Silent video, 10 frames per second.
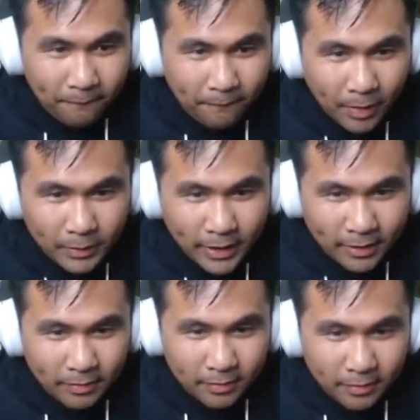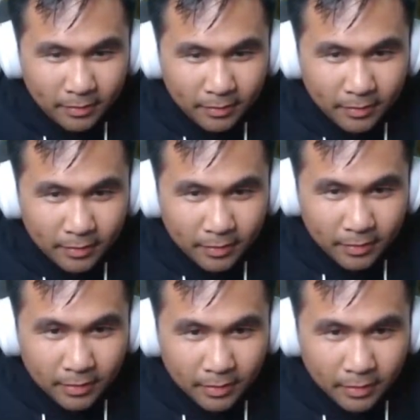Oh, was it? Uh
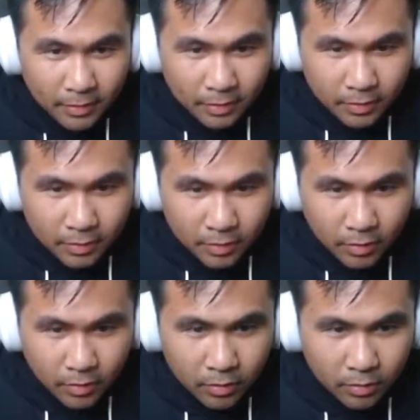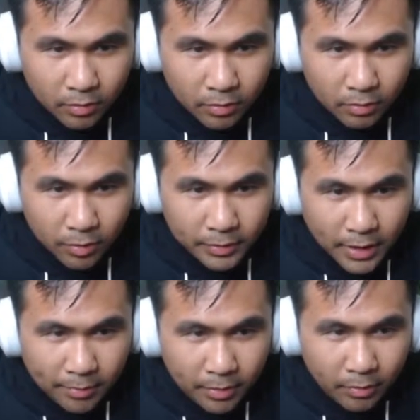oh. What was
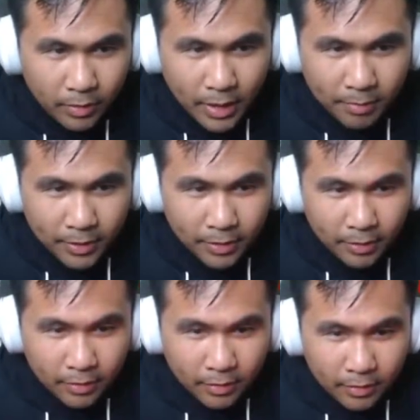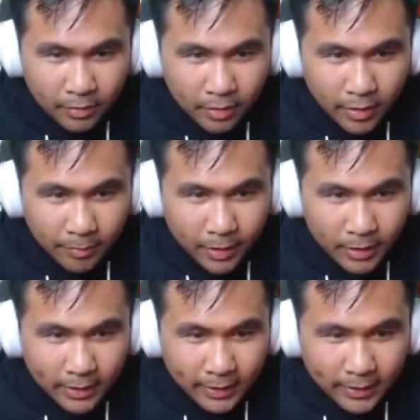happening? What happened there? I'm gonna
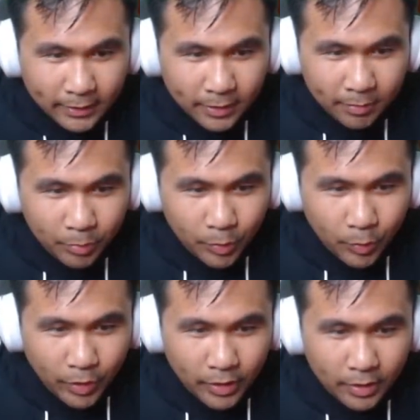clean this up real quick.